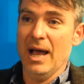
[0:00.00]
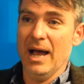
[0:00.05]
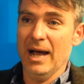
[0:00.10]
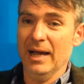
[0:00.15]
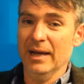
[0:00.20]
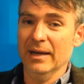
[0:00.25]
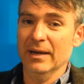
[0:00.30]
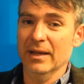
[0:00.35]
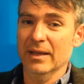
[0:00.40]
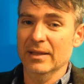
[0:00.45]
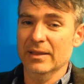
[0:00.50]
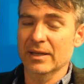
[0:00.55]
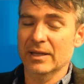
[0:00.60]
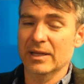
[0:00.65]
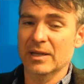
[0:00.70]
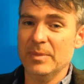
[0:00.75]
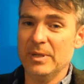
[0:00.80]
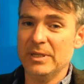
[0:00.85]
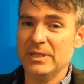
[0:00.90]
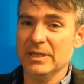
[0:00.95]
And the
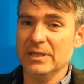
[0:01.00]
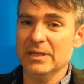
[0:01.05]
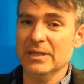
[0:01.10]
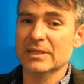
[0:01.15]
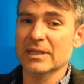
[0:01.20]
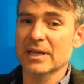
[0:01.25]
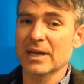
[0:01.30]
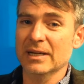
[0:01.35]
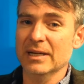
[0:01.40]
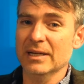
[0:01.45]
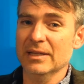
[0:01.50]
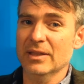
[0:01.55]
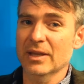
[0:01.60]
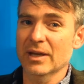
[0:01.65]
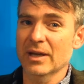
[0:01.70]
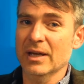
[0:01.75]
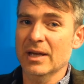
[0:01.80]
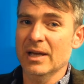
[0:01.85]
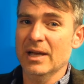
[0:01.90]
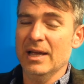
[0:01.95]
committee decided
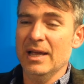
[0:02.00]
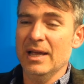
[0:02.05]
that